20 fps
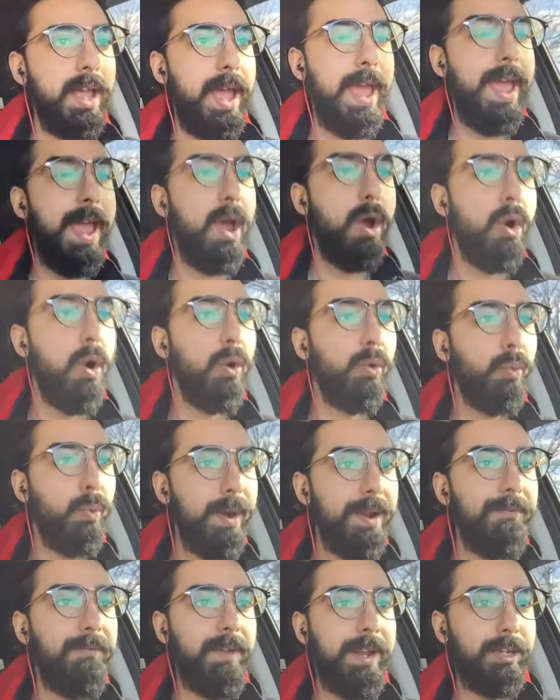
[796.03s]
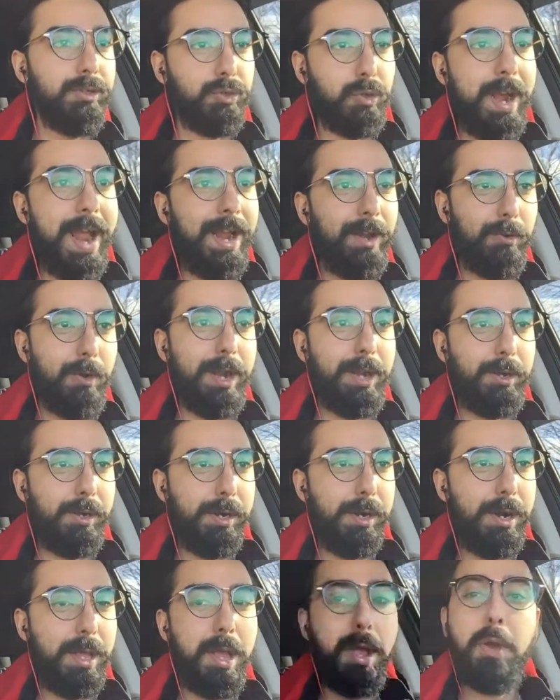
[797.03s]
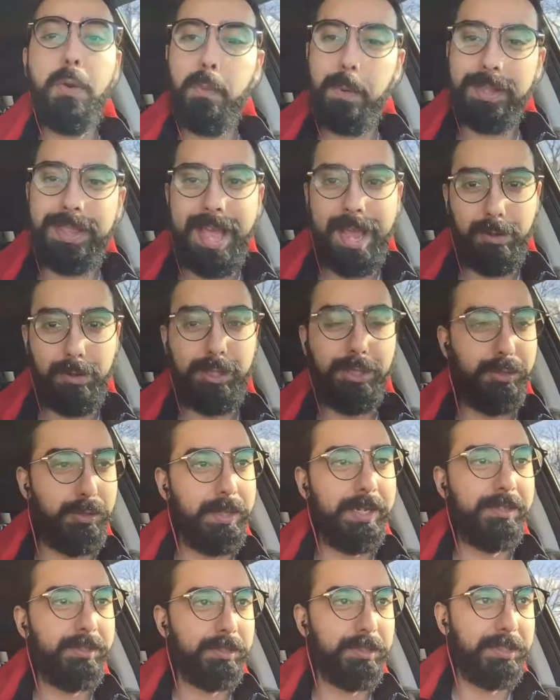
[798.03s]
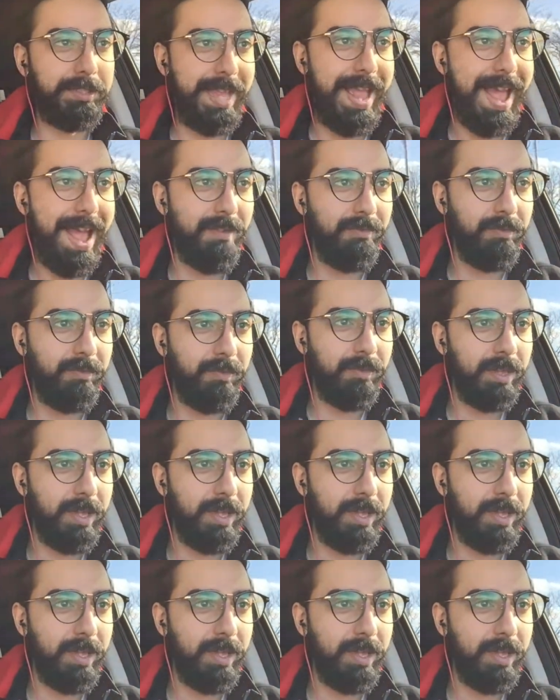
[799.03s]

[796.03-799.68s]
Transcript: a horrific track record with how she treats her staff.